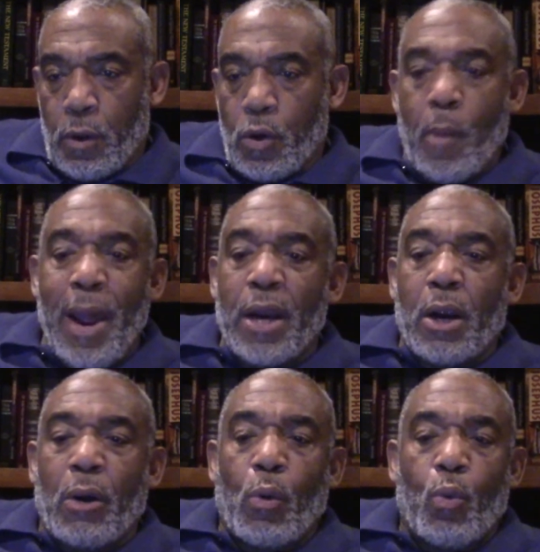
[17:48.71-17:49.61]
No
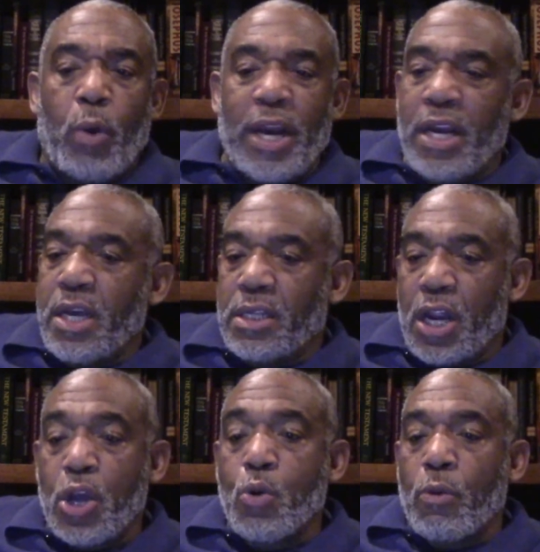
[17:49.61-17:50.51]
matter what it is
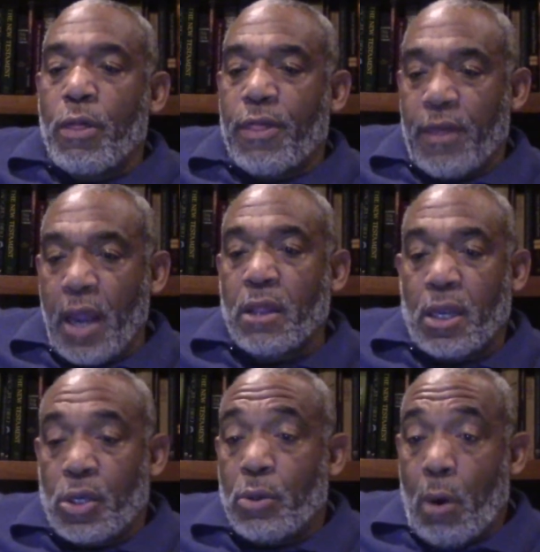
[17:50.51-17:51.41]
that you think
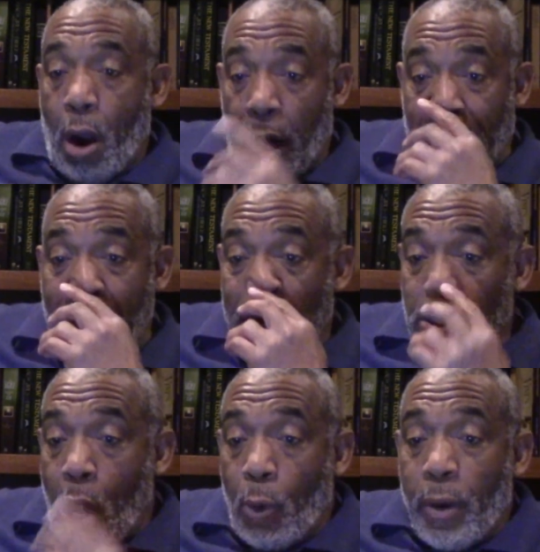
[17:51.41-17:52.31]
that you are, God
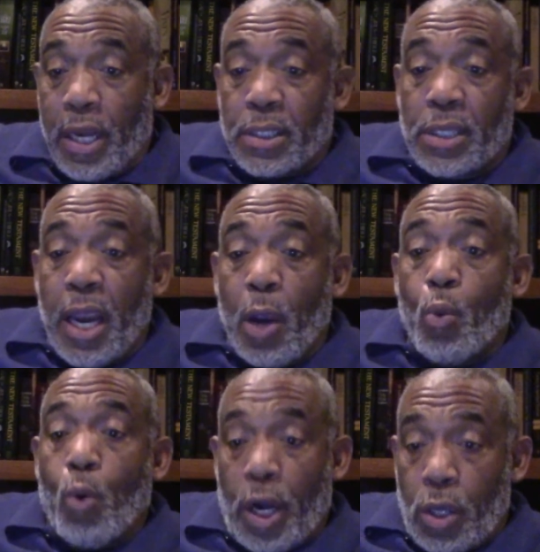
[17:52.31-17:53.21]
has already
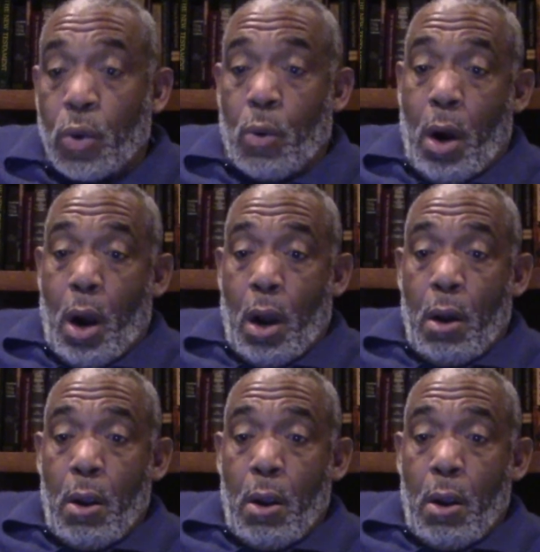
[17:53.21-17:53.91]
said what you are.